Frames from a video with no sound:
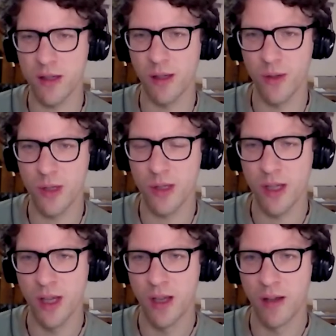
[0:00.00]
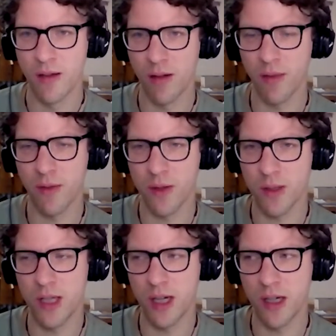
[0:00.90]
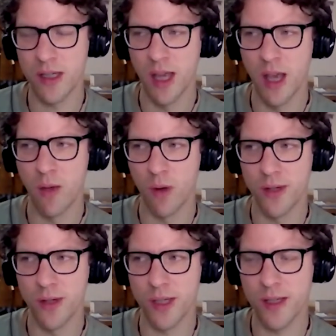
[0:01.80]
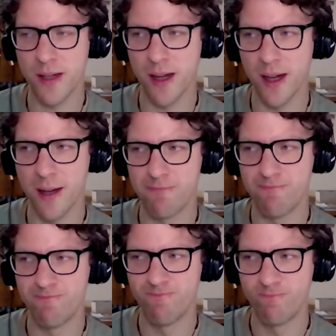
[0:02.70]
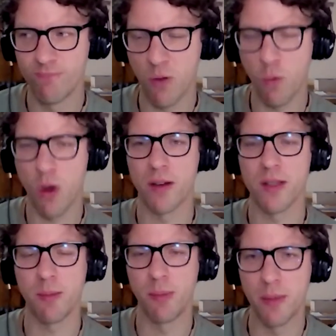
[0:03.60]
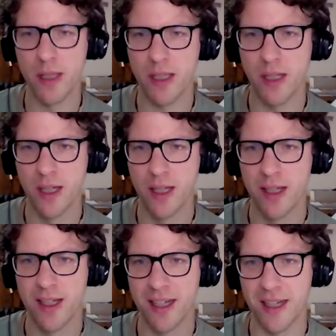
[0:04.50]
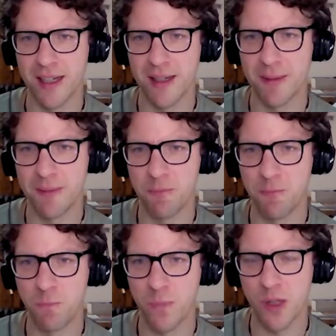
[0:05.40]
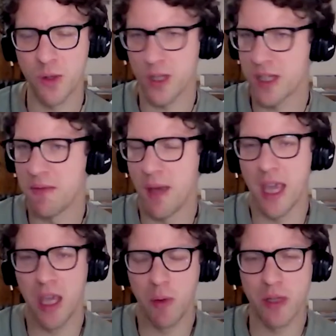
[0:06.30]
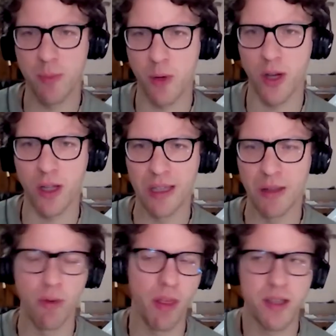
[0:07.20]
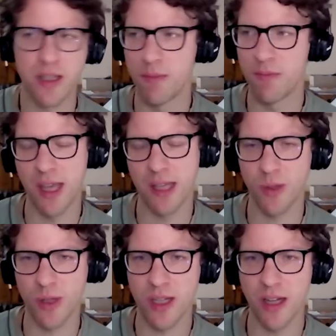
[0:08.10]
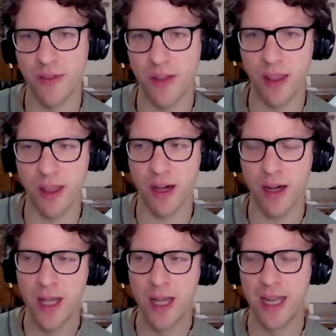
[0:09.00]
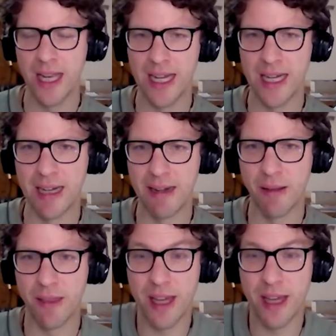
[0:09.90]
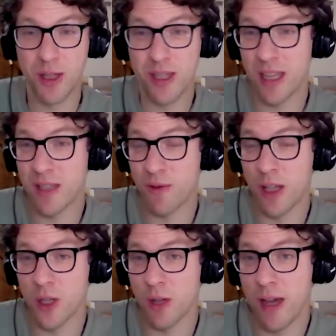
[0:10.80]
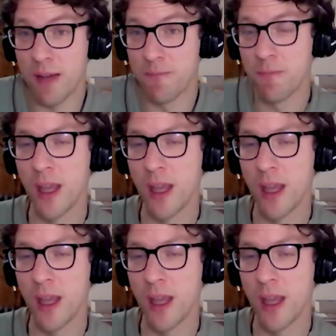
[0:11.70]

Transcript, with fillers: solutions, artificial tears were just water supplements. So just some aqueous product with some extra stuff in there that just gets flushed away.